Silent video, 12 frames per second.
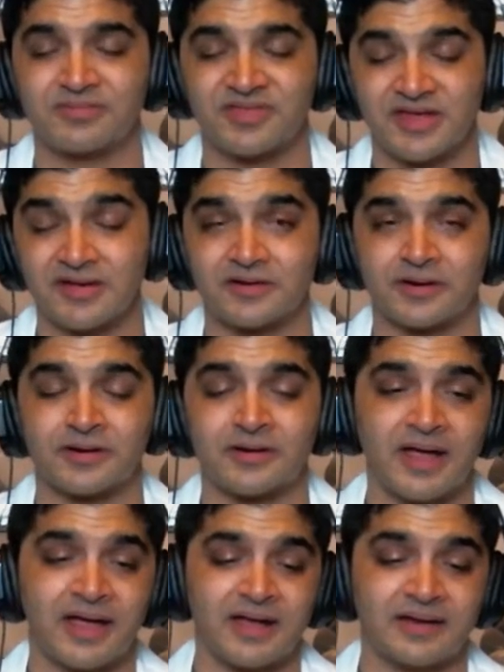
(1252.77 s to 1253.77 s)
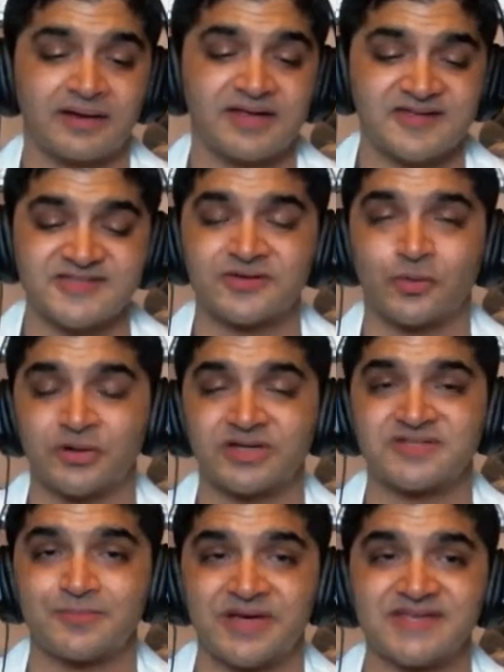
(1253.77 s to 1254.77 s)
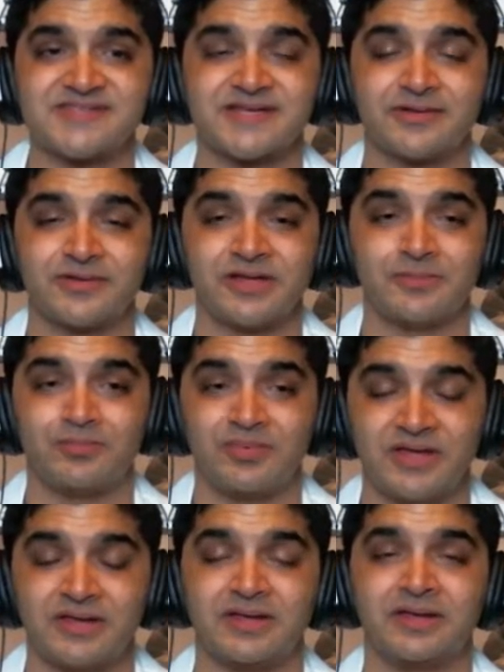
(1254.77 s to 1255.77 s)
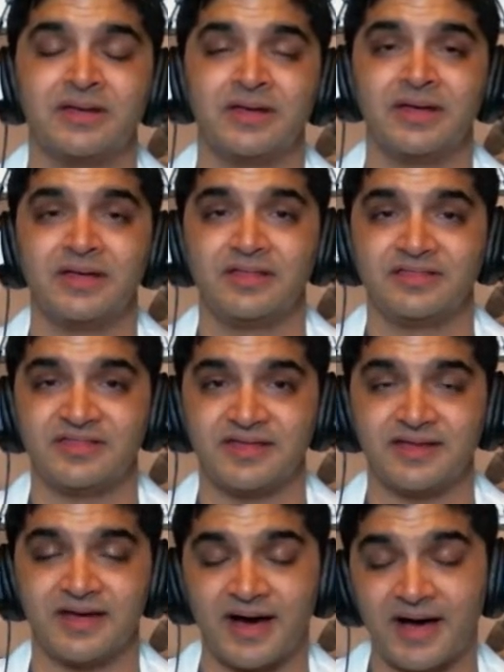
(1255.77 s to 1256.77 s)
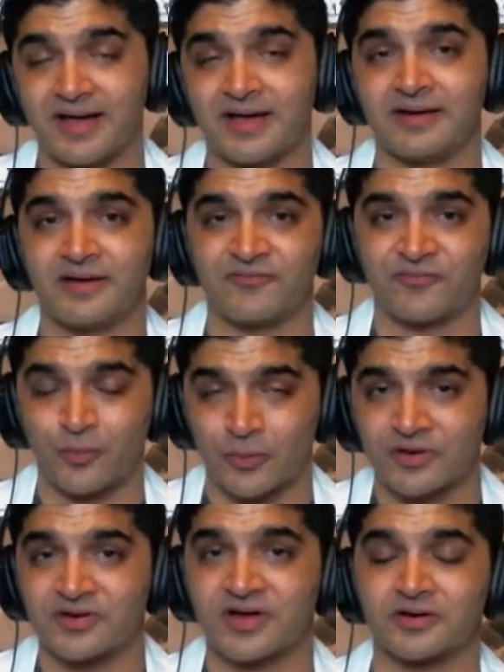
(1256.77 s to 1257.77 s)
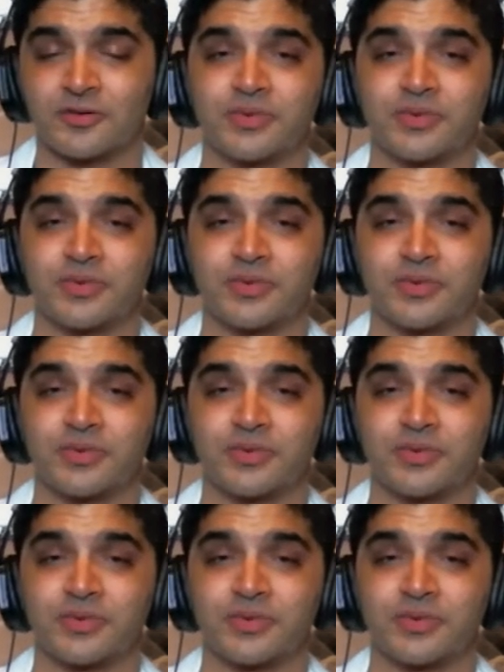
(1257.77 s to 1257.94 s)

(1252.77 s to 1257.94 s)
theater, and he's going to basically be the guide for Dr.